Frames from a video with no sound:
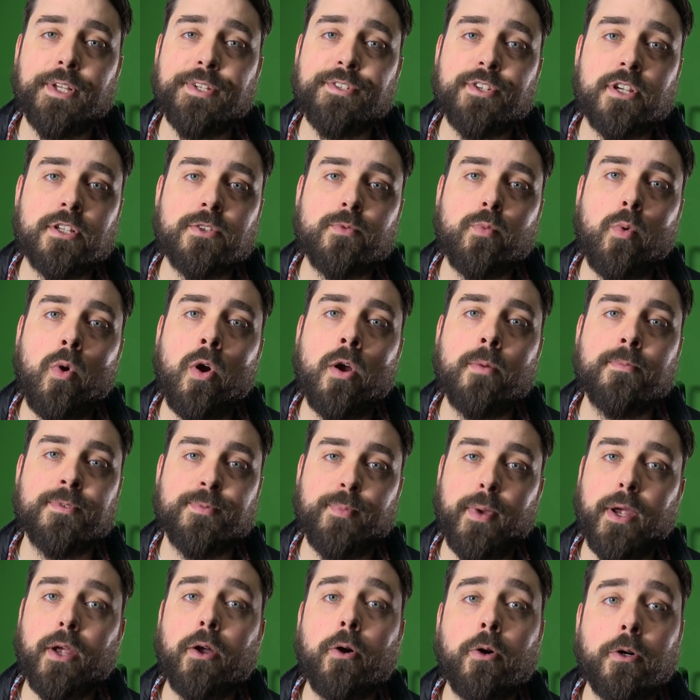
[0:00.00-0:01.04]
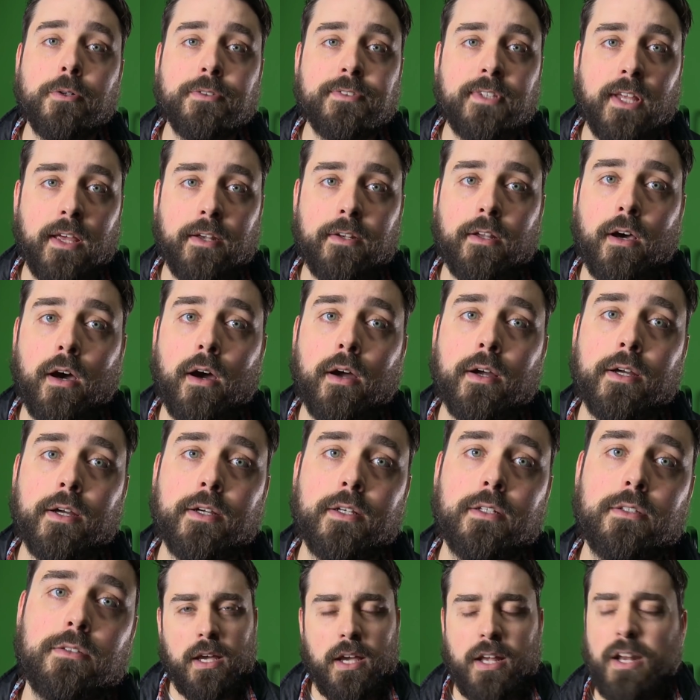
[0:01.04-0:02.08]
It just warms my cold, dead heart.
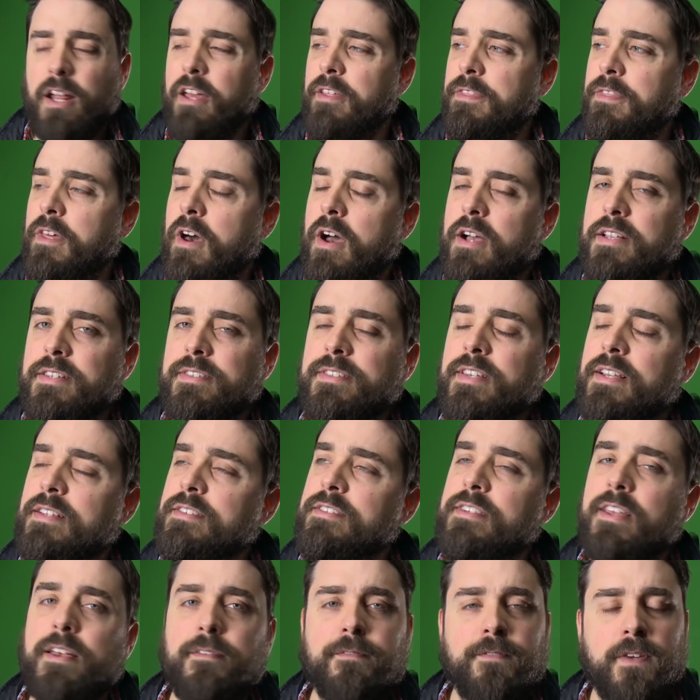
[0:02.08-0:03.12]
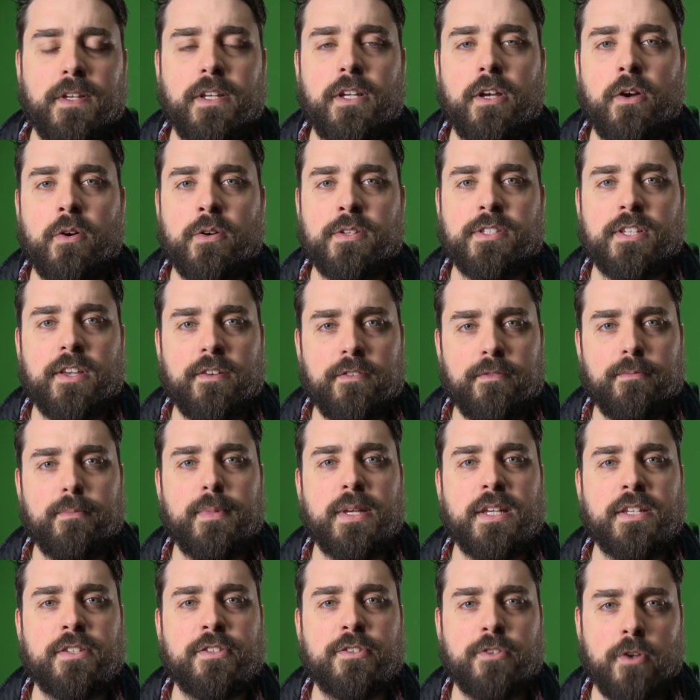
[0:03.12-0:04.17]
And I thought, since that video has given
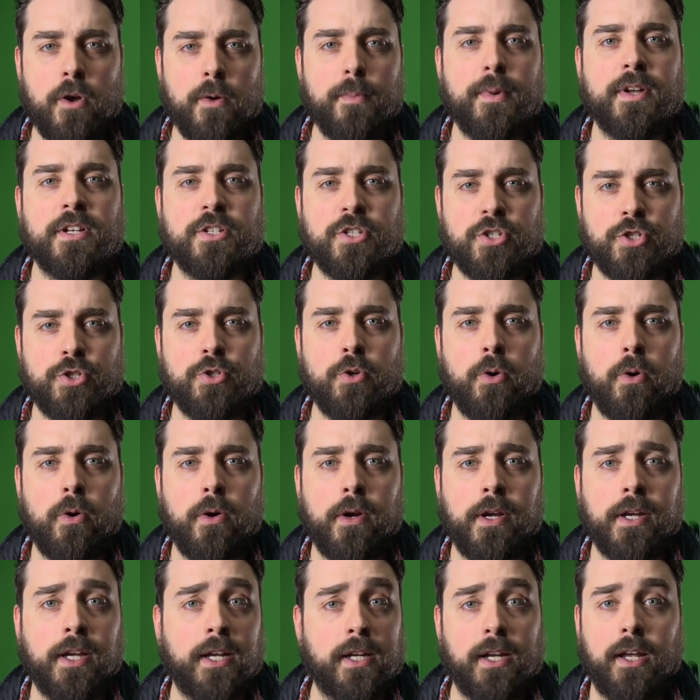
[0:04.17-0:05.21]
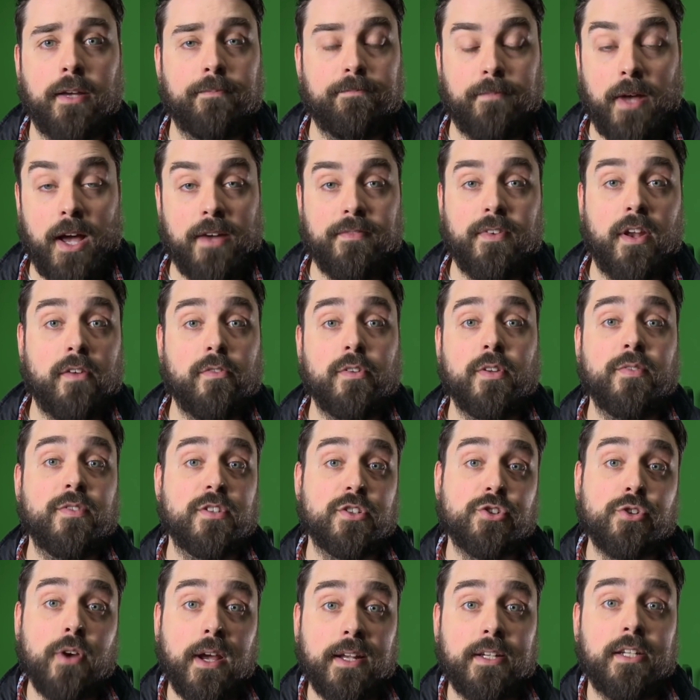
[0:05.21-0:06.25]
me so much joy, and I've never even
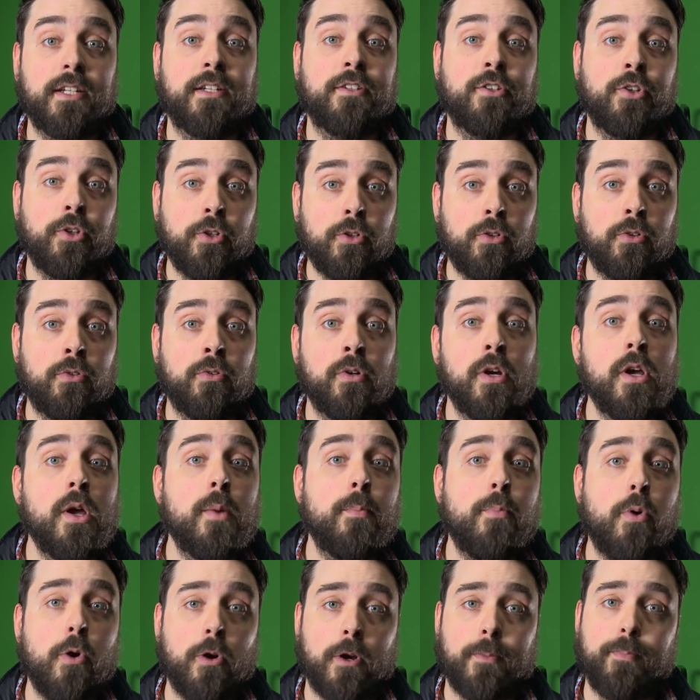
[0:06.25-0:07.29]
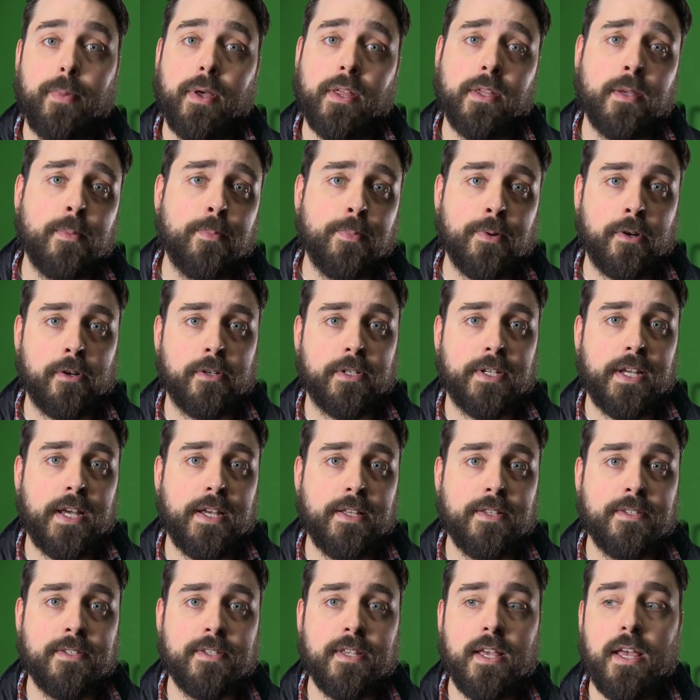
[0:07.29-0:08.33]
tried to do pork belly burnt
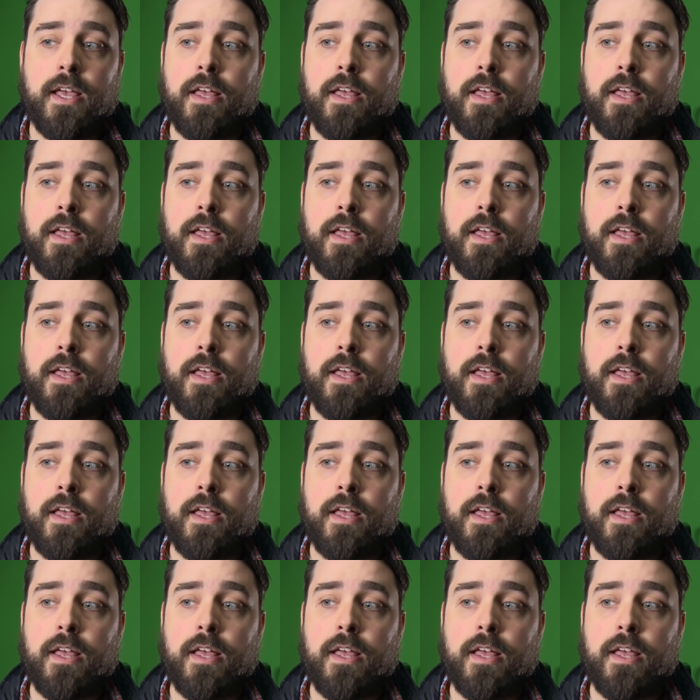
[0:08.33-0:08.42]
ends,